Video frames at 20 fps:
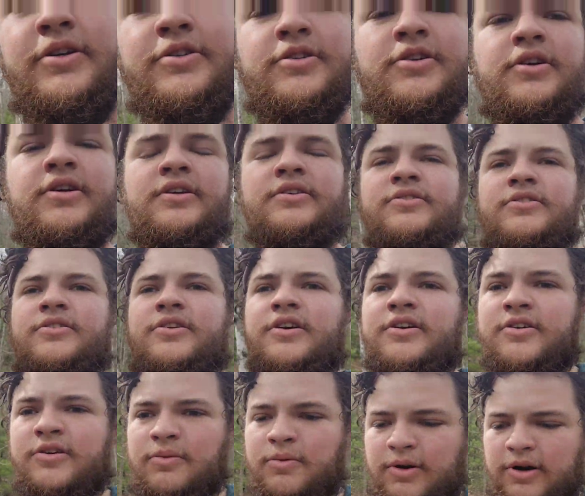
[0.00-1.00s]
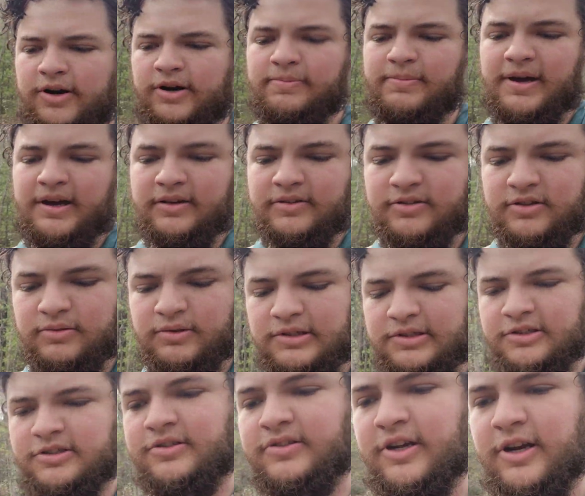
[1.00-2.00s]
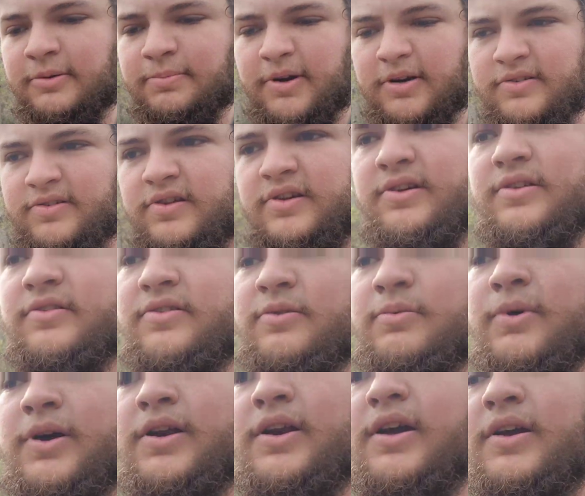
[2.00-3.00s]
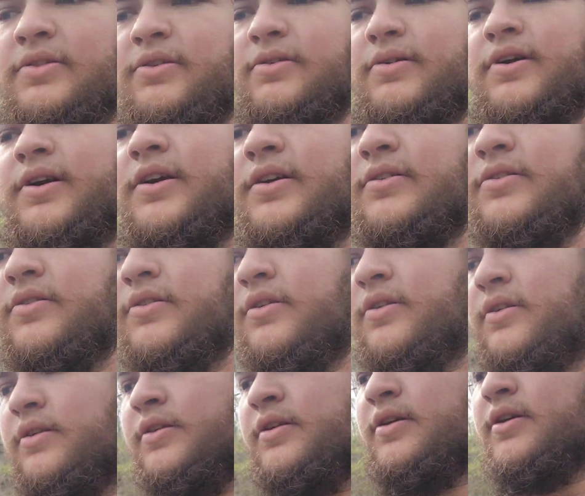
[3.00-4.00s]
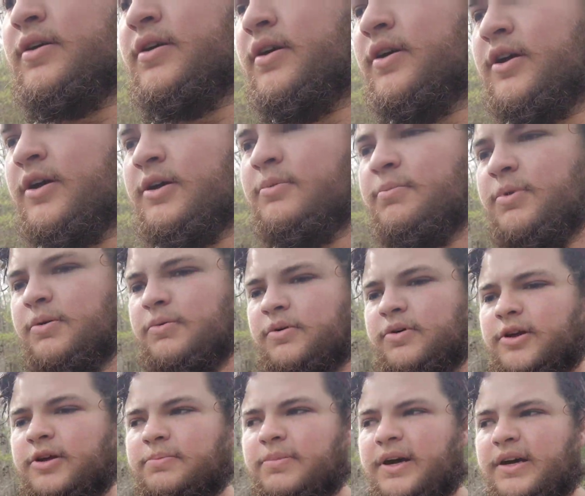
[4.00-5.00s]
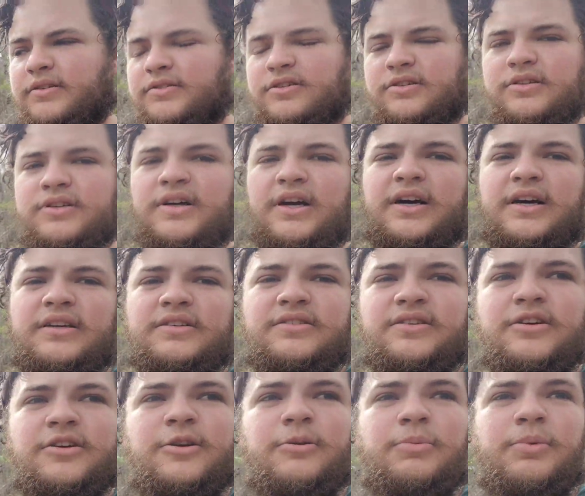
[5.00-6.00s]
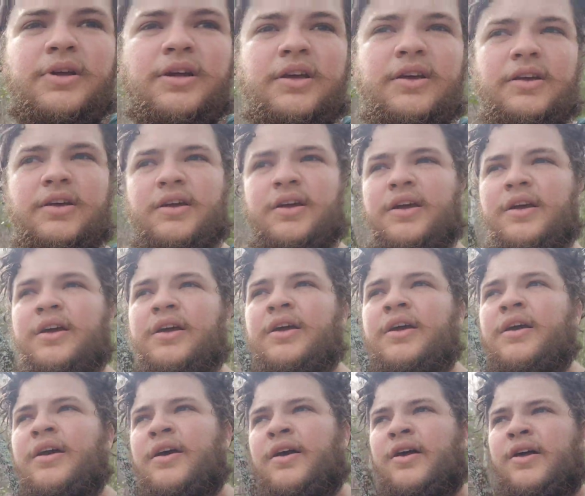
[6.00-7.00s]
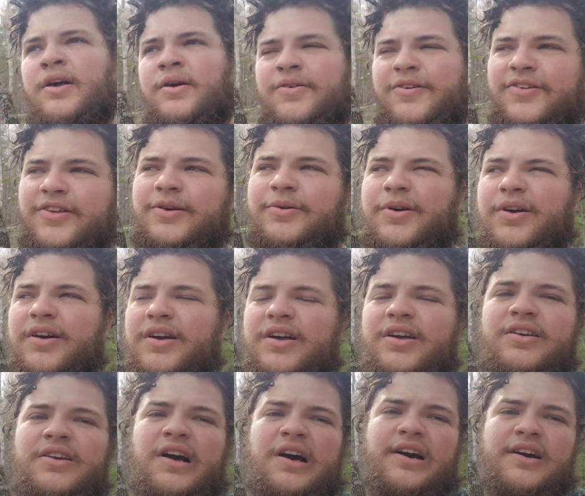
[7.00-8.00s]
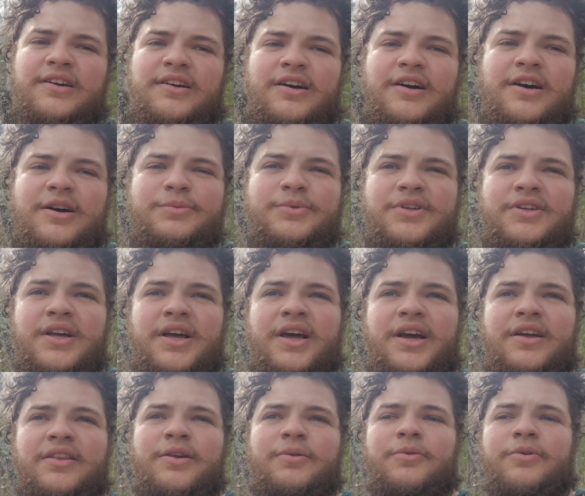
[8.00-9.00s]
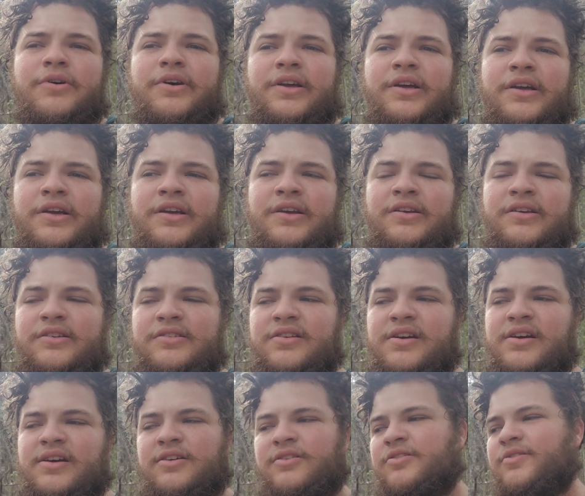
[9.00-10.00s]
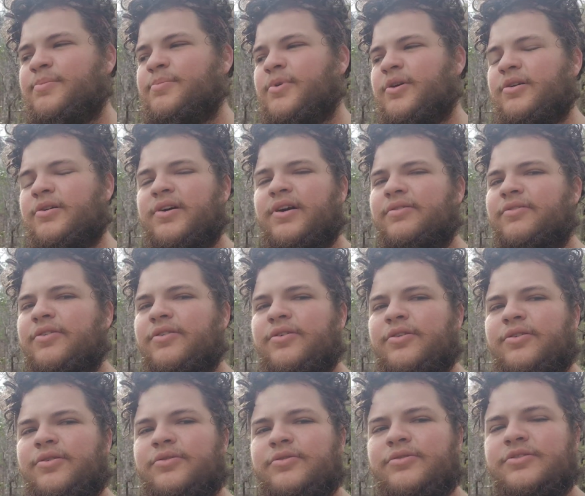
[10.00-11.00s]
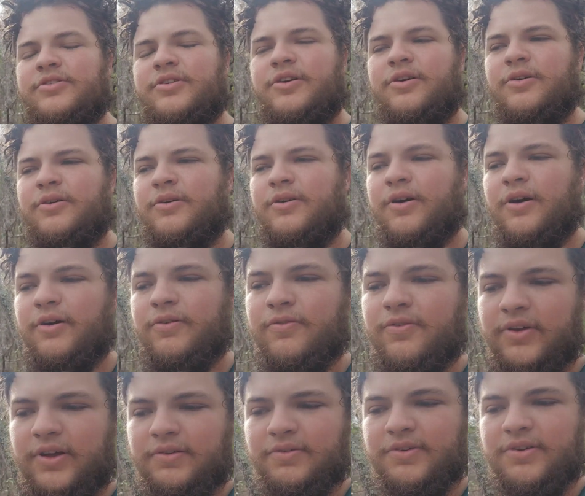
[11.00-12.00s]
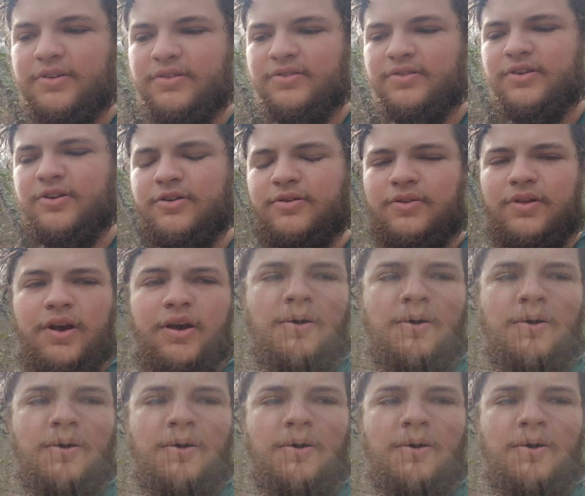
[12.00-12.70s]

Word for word: trees or nothing to worry about, so we just set up our tents and waited out the rain. But we'll get back to you guys here in a bit. We're think we're going to hit Dock Knob today, and then we'll hit into town tomorrow afternoon. So hopefully I have a good zero. There, there